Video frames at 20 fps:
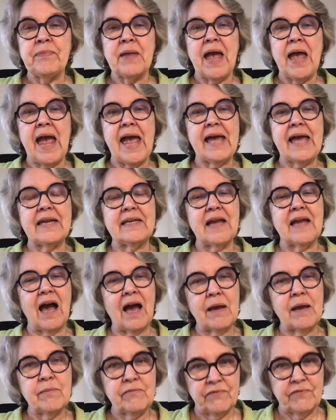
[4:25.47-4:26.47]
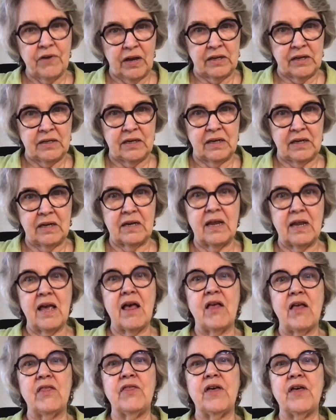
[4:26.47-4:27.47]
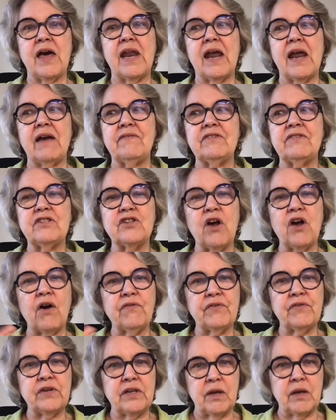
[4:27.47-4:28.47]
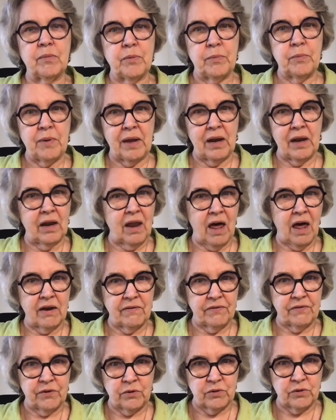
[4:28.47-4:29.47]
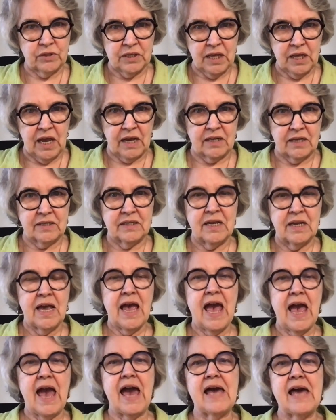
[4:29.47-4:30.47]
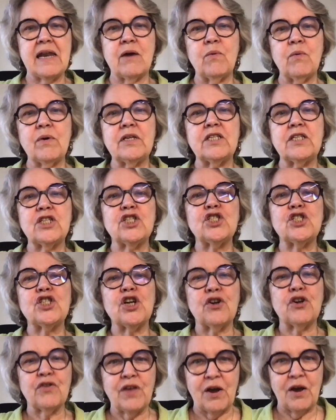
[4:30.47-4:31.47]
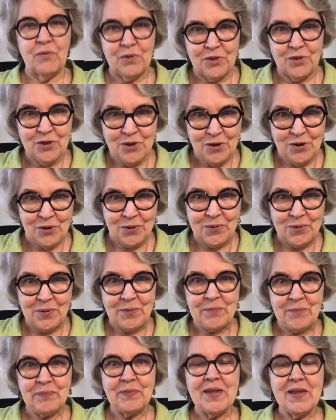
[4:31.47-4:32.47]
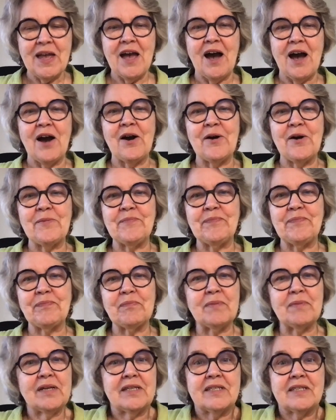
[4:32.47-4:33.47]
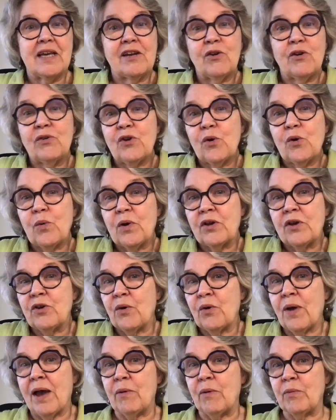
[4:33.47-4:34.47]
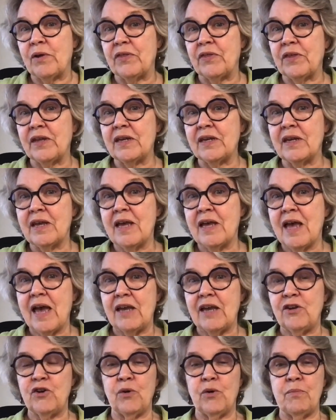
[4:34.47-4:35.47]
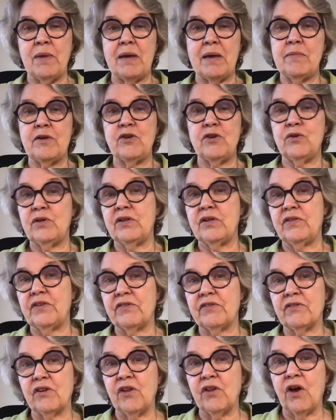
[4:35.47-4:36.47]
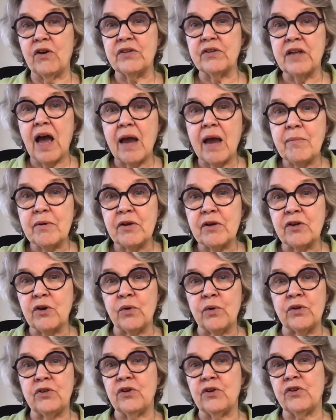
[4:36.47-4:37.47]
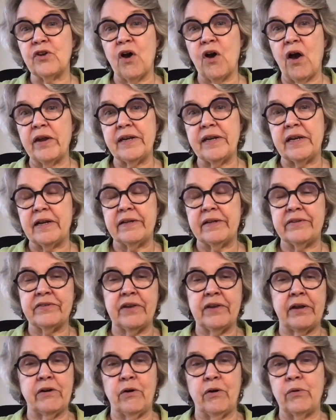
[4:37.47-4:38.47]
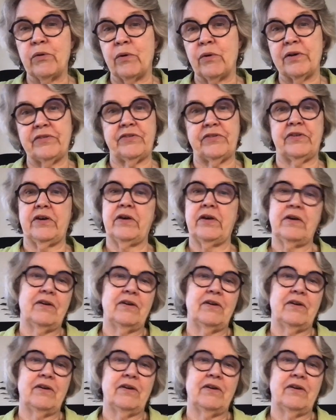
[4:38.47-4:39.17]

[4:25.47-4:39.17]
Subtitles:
And I'm finding that I've softened up about a lot of those things. And I want to share that with you because I don't know where you're at with it. Maybe you did this a long time ago and you're yawning and saying, oh, Krista,